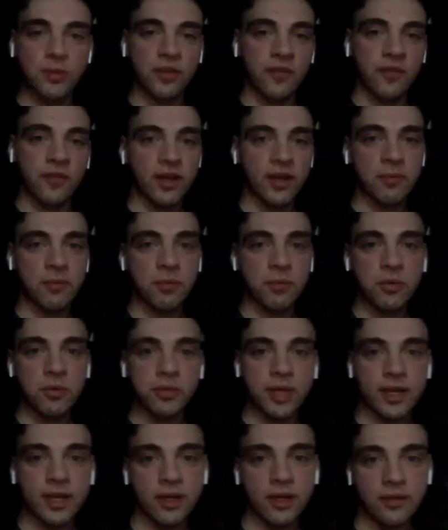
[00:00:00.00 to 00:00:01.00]
to find a
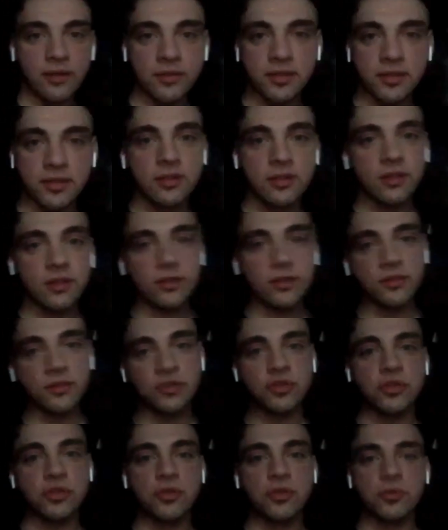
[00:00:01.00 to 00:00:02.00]
bootleg of it
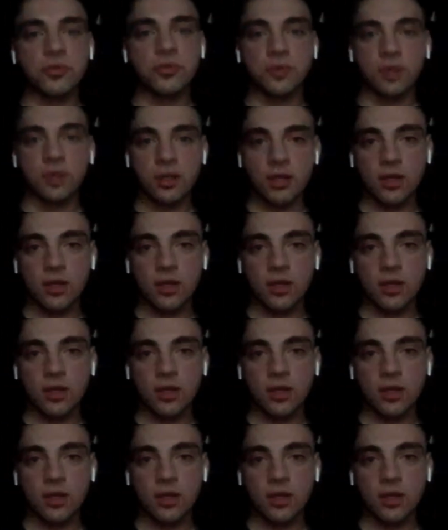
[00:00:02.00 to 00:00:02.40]
soon.